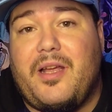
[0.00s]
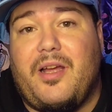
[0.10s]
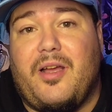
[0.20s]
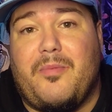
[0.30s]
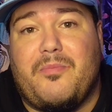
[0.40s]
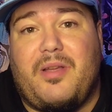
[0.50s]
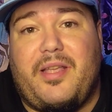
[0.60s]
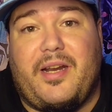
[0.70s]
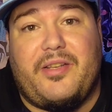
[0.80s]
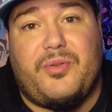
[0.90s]
And
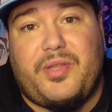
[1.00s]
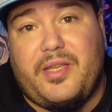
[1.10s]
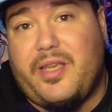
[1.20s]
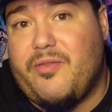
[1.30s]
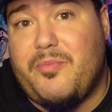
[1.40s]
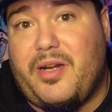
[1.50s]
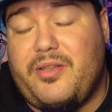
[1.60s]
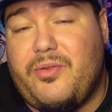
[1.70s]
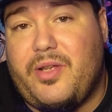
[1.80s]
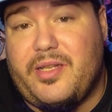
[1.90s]
I do thank
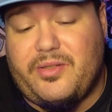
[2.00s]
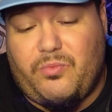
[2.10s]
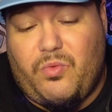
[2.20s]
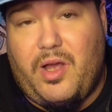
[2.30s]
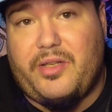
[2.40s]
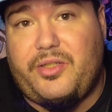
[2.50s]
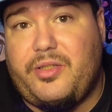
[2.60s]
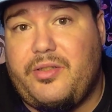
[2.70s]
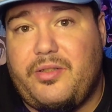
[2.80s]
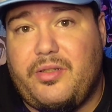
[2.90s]
everybody who has
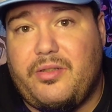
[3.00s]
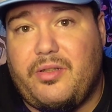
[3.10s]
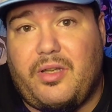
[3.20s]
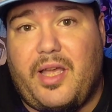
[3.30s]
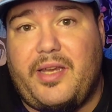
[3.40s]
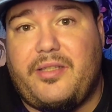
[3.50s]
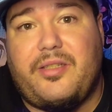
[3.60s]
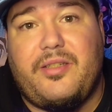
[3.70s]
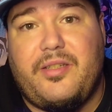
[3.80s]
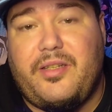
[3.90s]
watched,
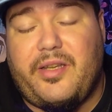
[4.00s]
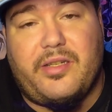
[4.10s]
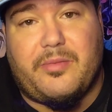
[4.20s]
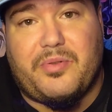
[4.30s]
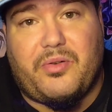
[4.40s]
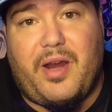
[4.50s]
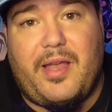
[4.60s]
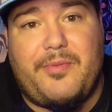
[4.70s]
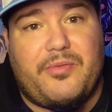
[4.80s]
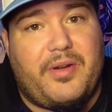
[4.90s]
liked, and
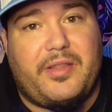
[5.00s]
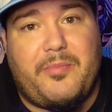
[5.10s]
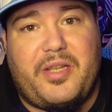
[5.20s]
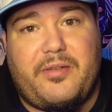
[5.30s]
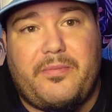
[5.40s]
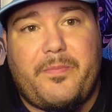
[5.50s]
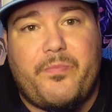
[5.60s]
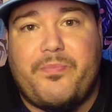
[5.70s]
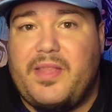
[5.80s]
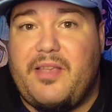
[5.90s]
subscribed and ring the bell.
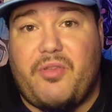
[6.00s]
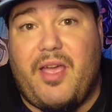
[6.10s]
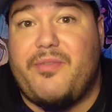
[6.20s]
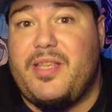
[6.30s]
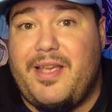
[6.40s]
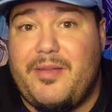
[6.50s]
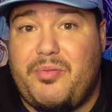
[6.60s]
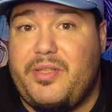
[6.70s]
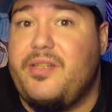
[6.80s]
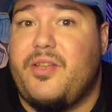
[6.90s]
If you haven't yet,
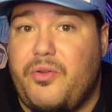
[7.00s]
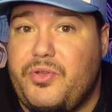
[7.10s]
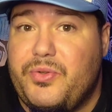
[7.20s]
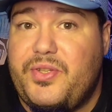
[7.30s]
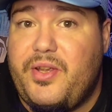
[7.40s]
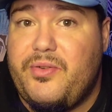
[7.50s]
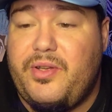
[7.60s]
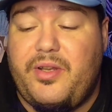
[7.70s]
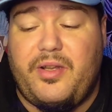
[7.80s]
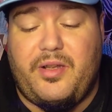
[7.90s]
please go do
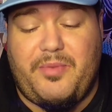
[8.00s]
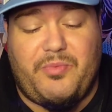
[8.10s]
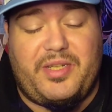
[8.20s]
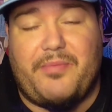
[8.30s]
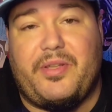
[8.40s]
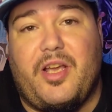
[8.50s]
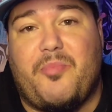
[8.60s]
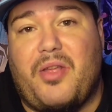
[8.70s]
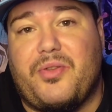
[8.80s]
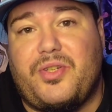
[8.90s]
so. It would definitely
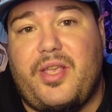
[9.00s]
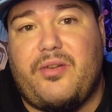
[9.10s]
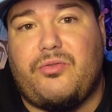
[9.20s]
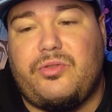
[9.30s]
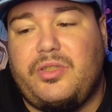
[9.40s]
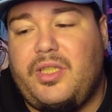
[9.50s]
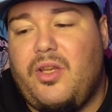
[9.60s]
help out the channel.